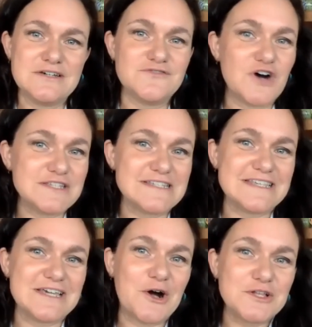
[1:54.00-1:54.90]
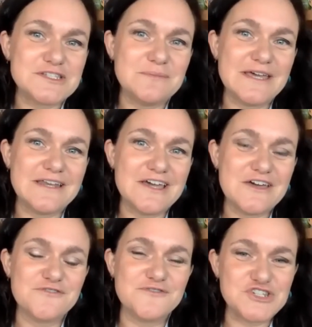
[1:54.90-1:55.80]
Vols is the ultimate
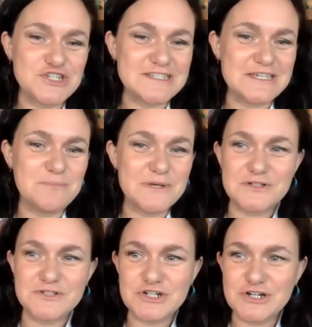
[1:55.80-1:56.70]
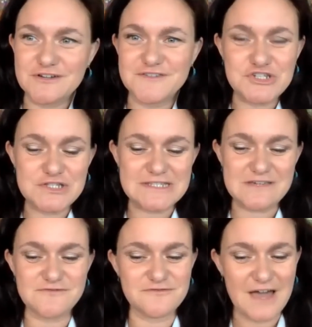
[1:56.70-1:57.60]
efficiency builder, efficiency
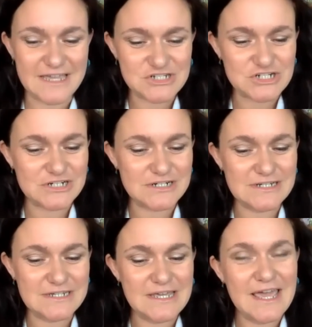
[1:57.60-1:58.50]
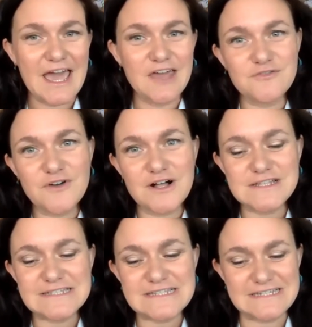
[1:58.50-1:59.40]
finder, and
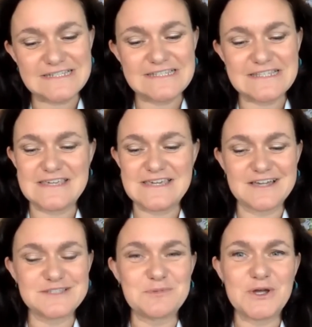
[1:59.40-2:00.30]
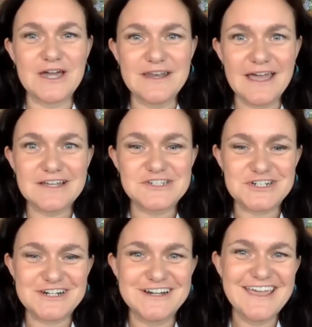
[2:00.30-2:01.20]
Vols is the expert
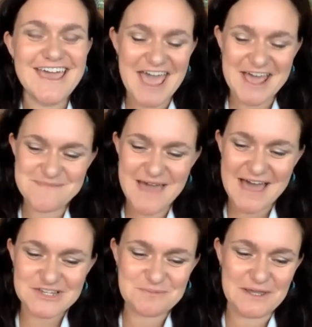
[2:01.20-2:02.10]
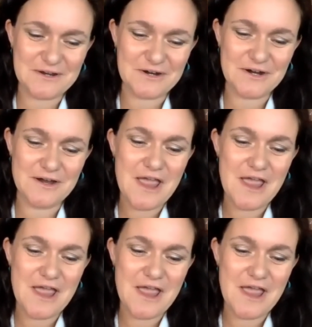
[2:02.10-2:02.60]
connector and matchmaker